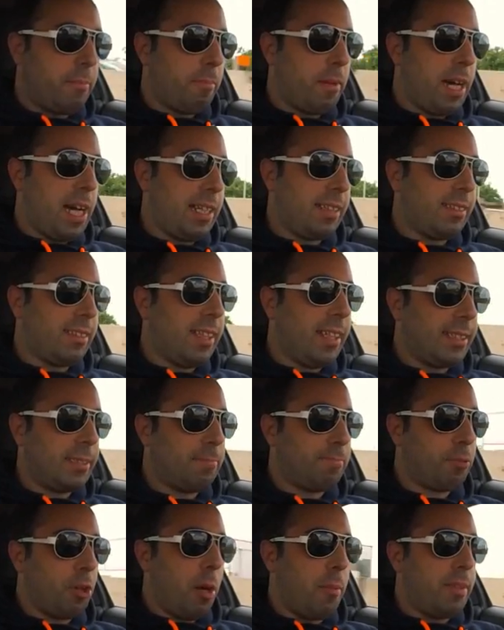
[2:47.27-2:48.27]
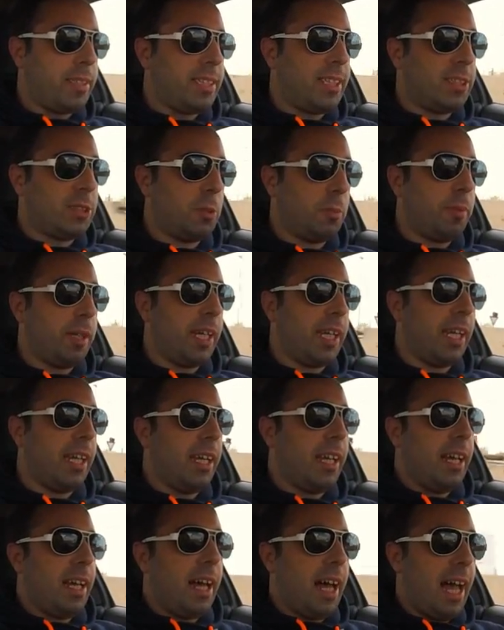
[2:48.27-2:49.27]
but this promises to be
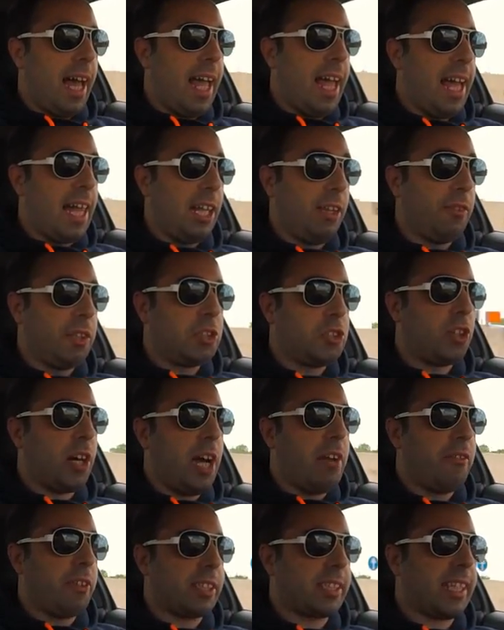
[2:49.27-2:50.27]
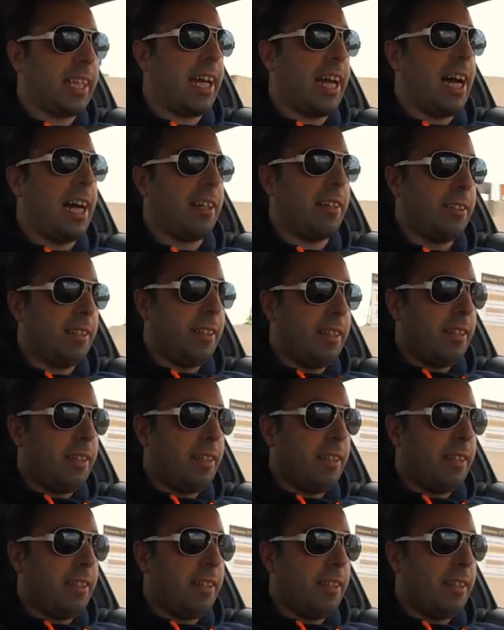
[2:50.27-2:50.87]
a hell of a driver's car.